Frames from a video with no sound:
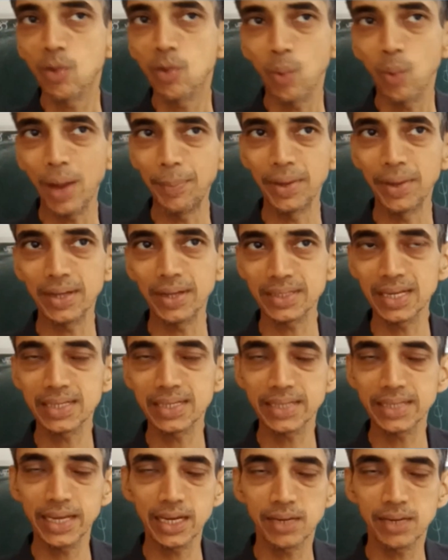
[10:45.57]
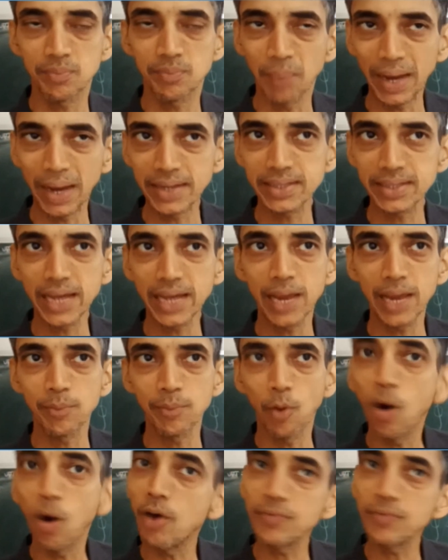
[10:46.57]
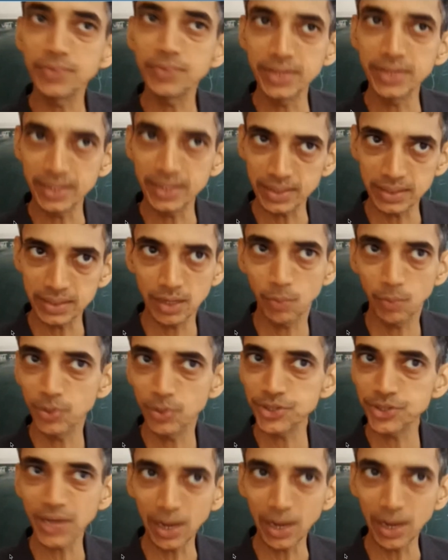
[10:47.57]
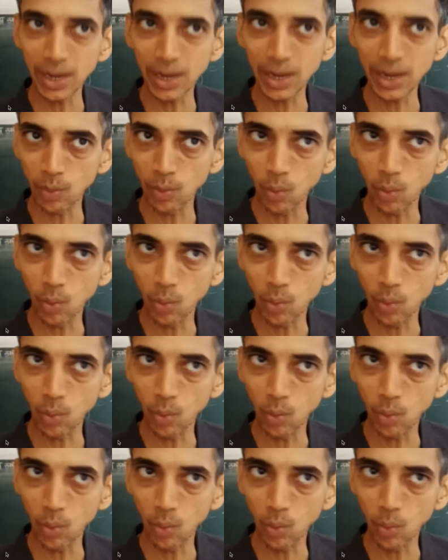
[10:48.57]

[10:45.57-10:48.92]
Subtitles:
Why? Because I'll take my time off the other which I